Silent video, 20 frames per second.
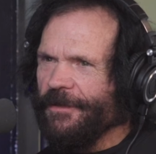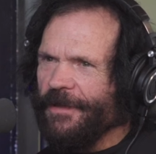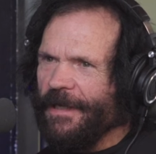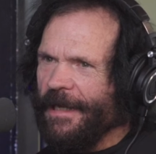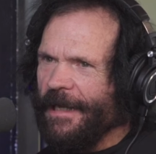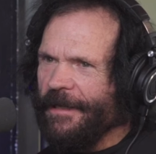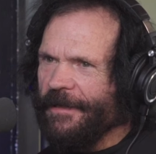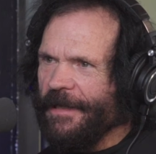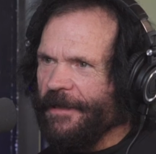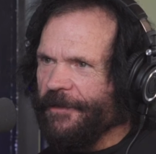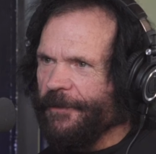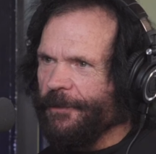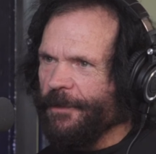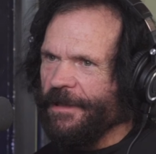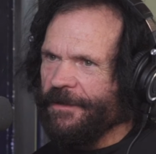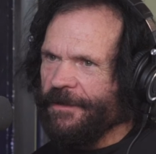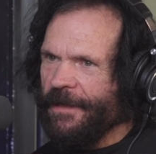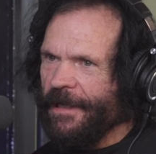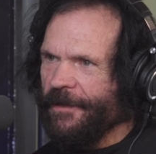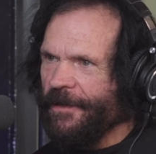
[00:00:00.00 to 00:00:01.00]
they had that 3
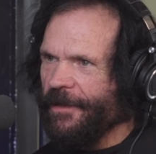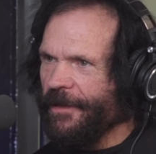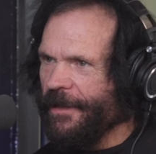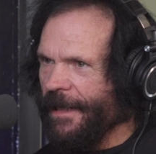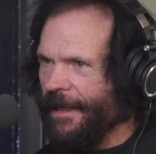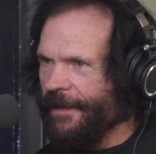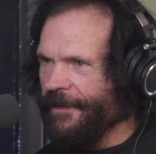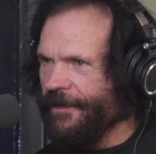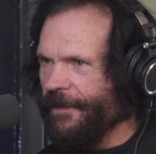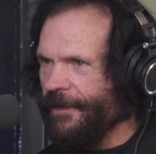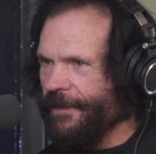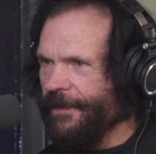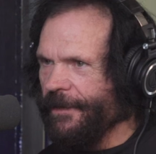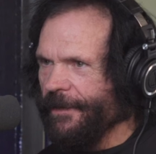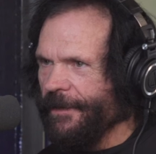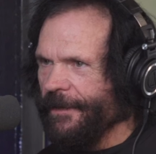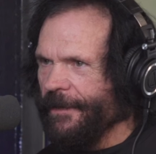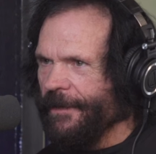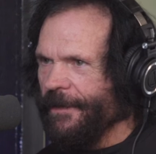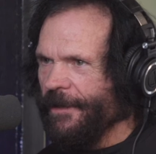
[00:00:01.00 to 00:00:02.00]
tenor concert.
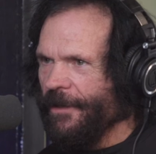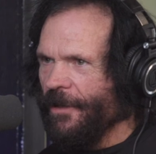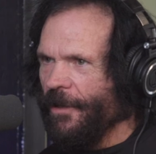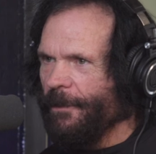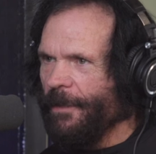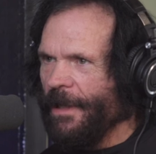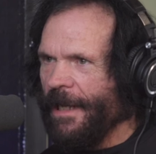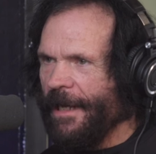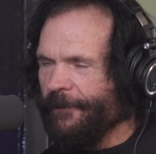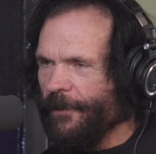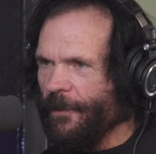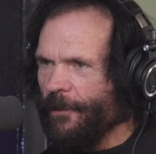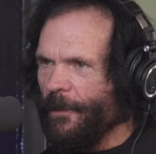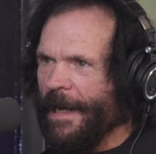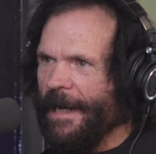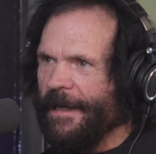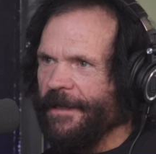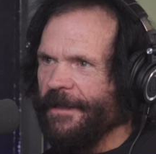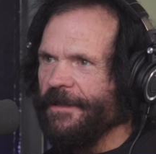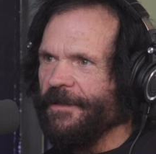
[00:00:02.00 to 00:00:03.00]

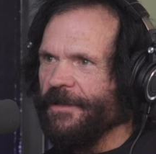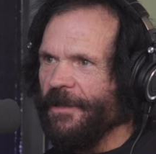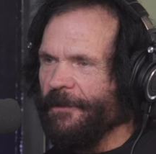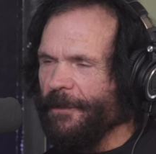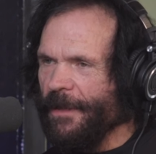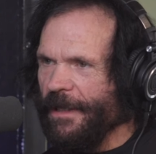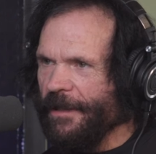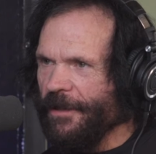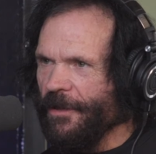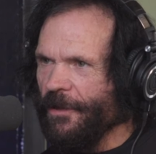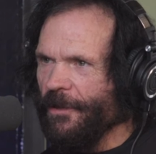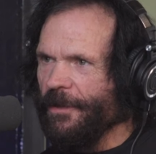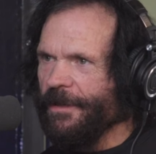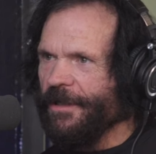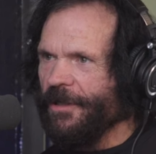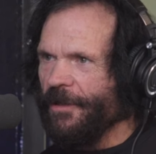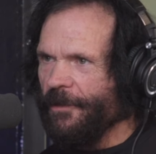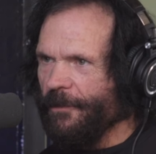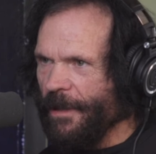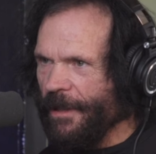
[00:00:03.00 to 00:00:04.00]
Pavarotti, Domingo, and
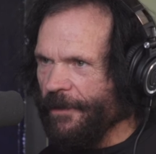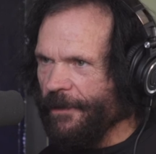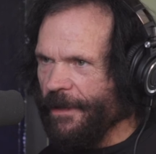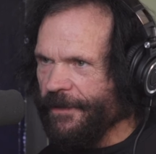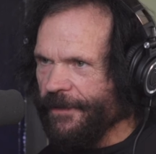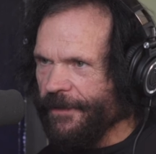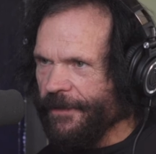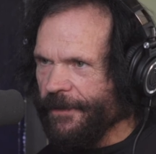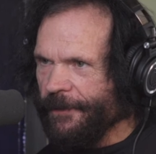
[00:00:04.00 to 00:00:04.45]
Carreras.